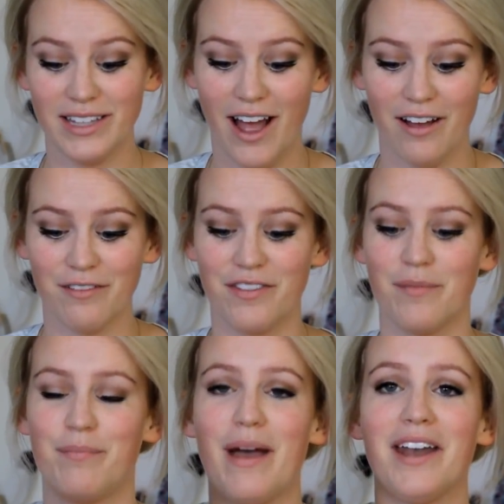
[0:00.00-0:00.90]
love
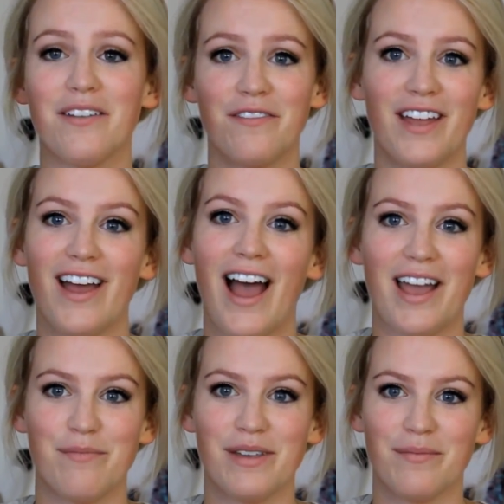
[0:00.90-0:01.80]
the Benefit
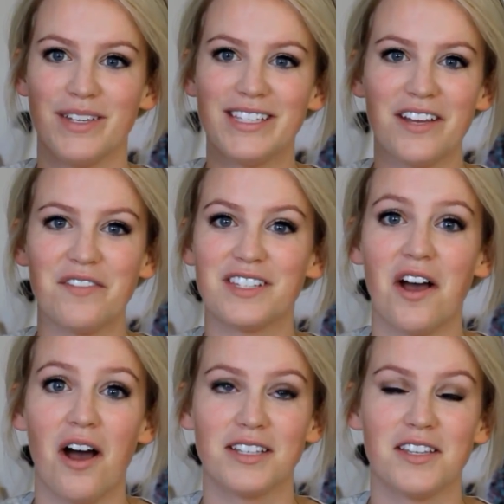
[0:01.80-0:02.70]
High Beam. This stuff is
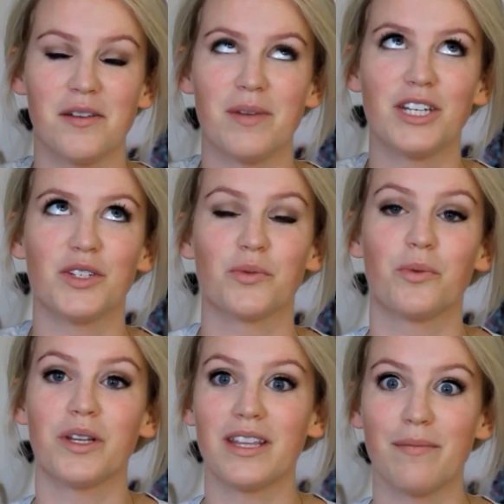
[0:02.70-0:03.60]
awesome. It just
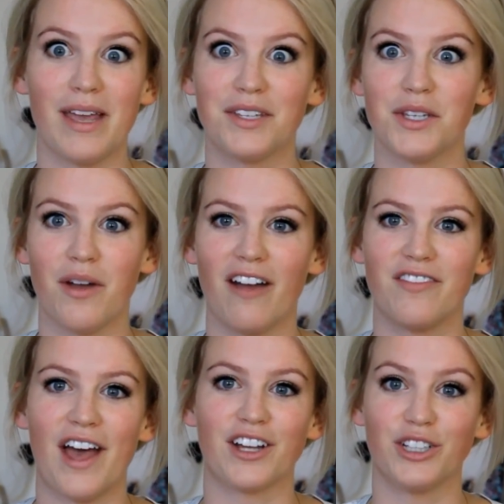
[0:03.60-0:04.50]
really makes you
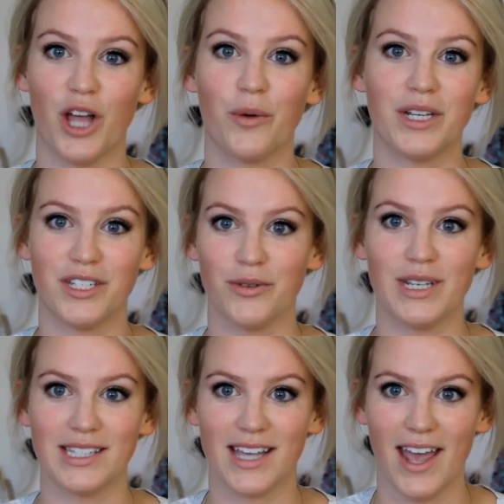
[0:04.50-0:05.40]
have that glowy,
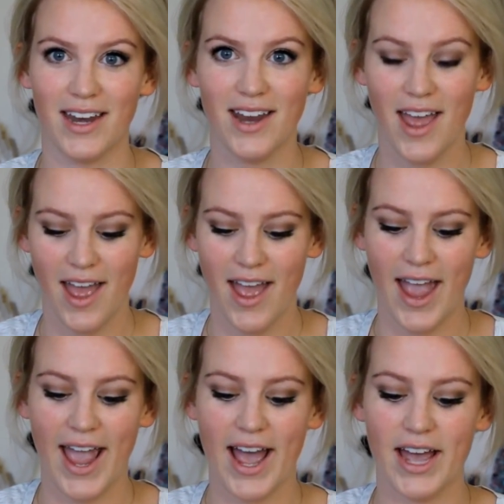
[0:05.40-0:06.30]
dewy skin.
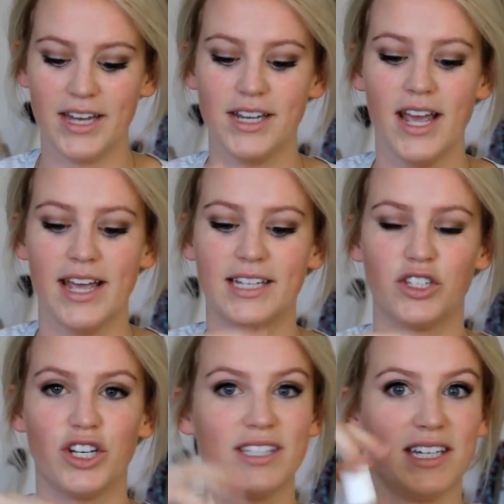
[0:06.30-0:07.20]
And
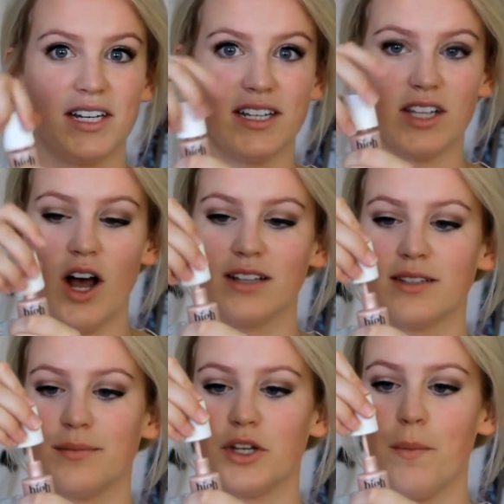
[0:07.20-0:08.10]
it's just in this
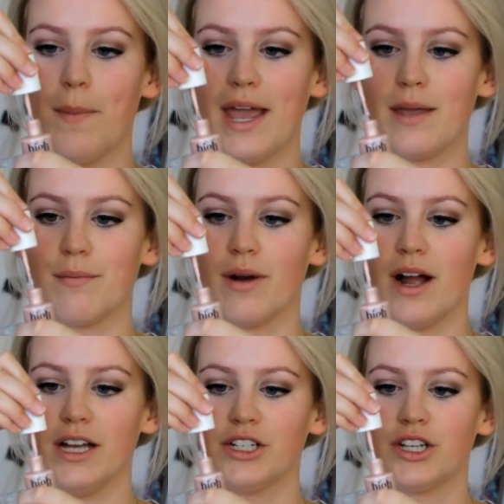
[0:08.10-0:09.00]
awesome little
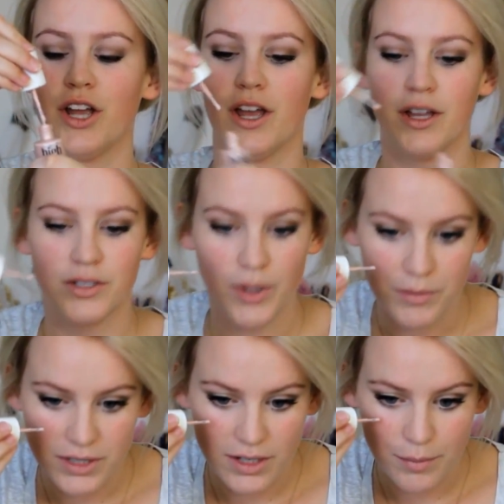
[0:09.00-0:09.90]
paintbrush. So I'm
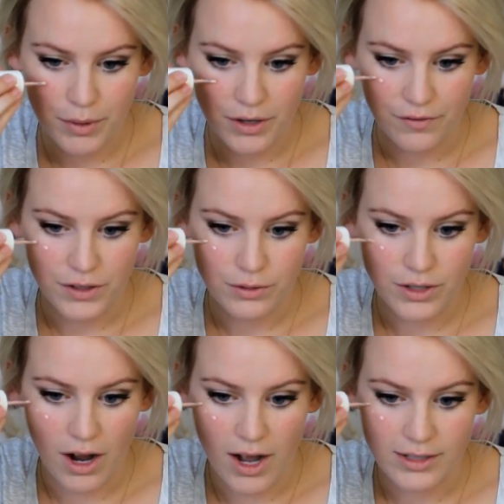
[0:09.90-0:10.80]
just going to put a few
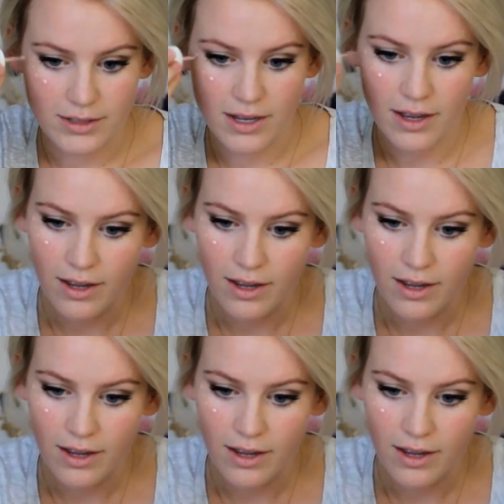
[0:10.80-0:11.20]
dots